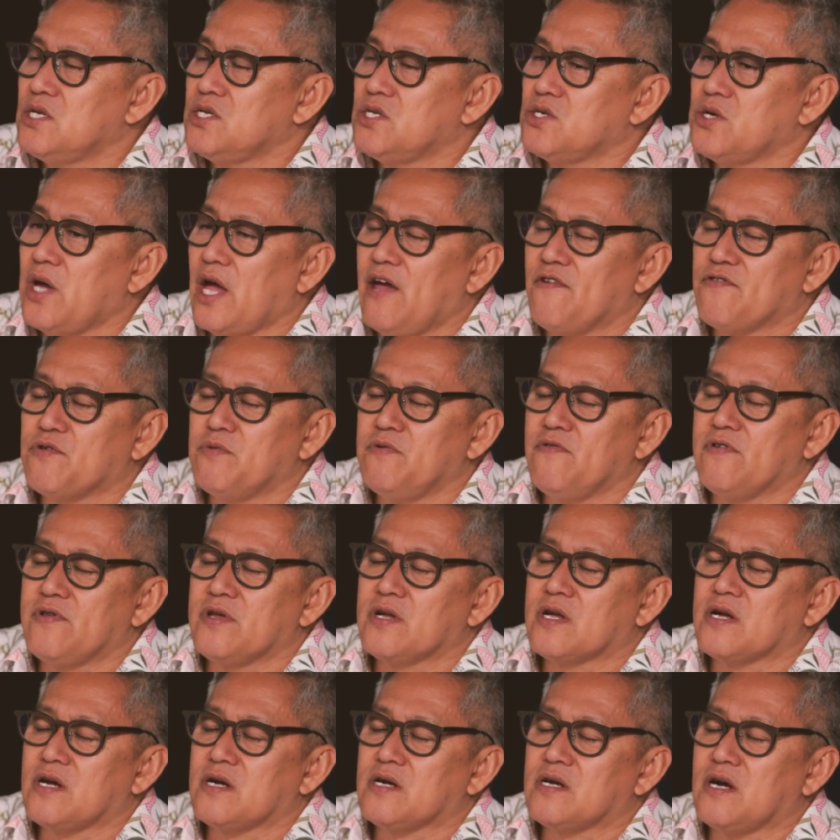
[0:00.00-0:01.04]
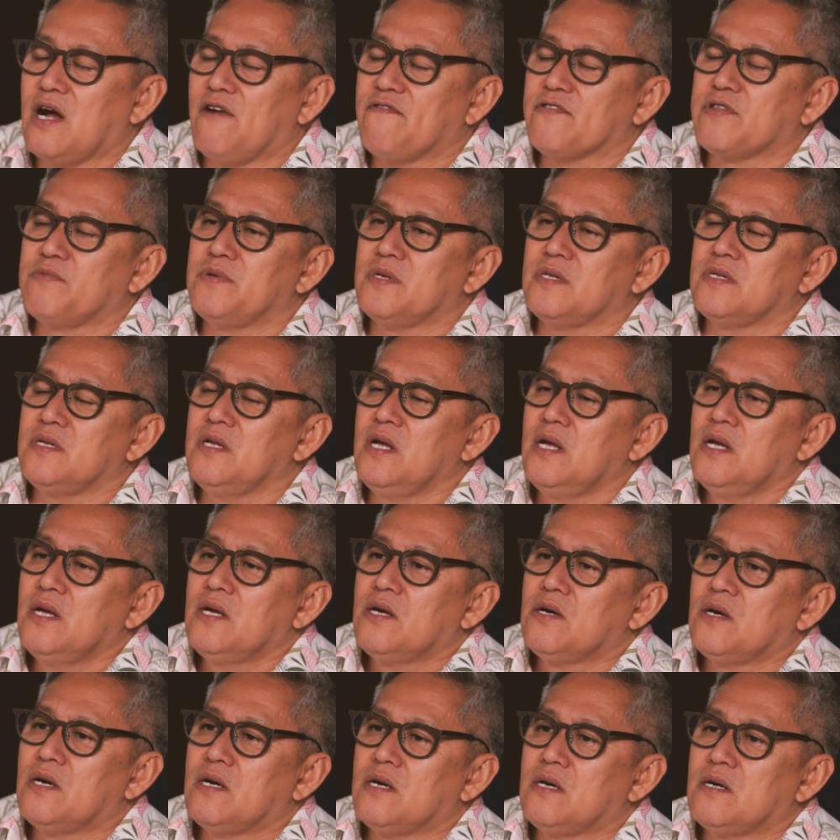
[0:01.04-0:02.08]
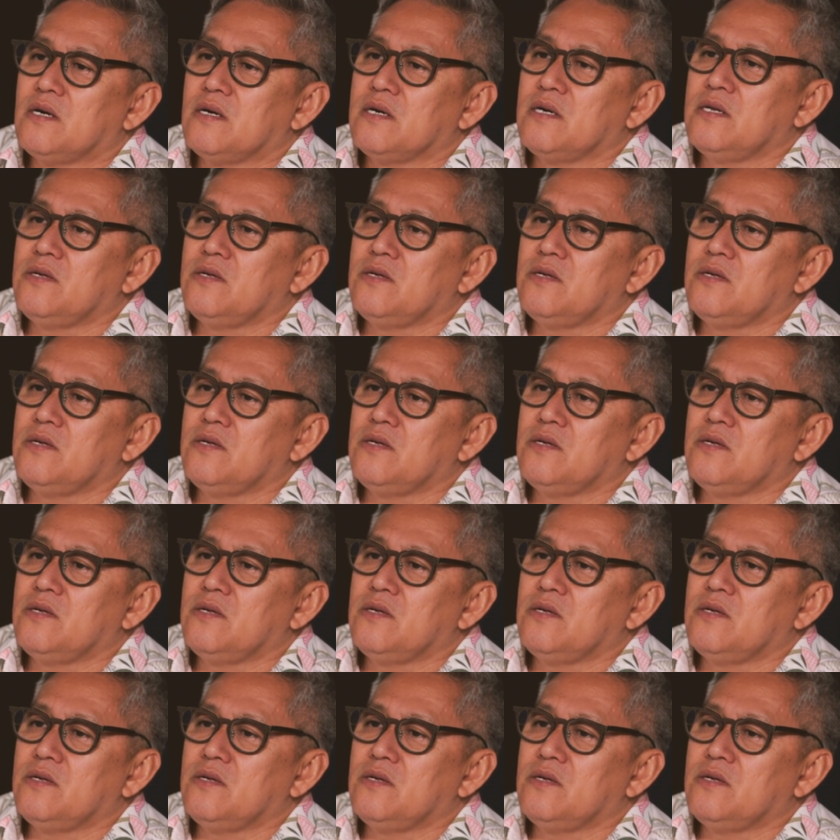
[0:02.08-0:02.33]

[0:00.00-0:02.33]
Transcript: you have to be very comfortable uh,